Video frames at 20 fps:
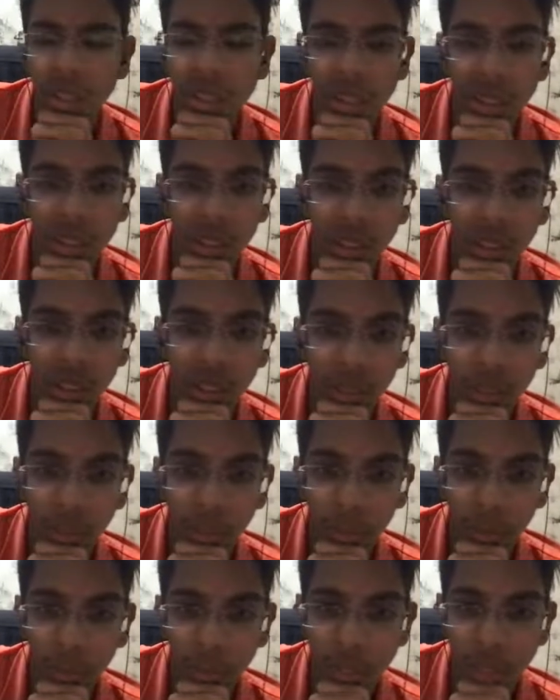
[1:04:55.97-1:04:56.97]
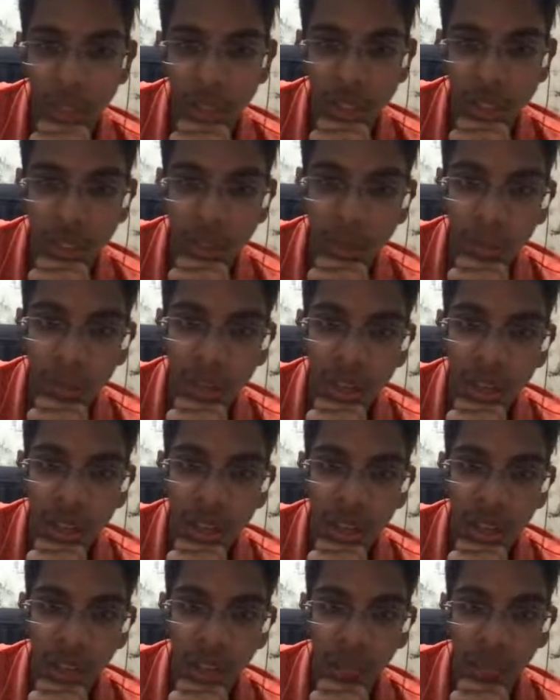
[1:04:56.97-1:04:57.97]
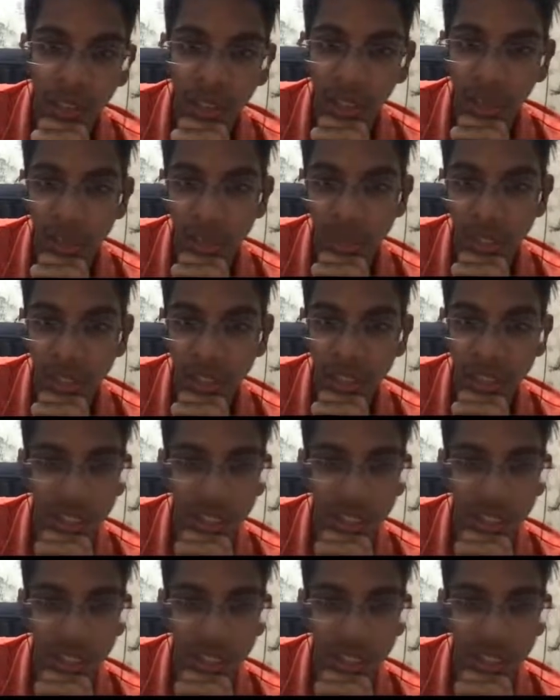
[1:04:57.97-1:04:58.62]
Take with the bishop. If he comes here,